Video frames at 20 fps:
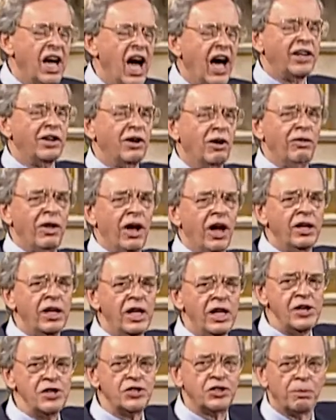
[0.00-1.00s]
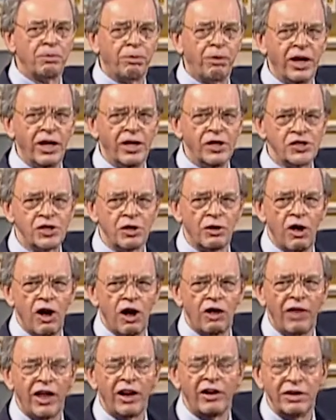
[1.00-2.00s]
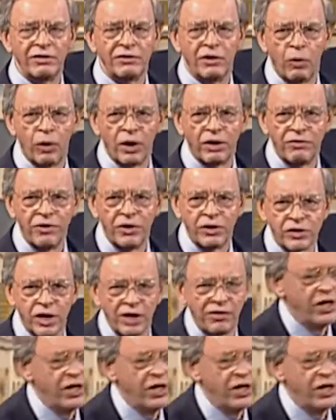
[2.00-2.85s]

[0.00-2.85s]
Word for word: gotten on their knees to pray in so long, they don't even know what it feels like.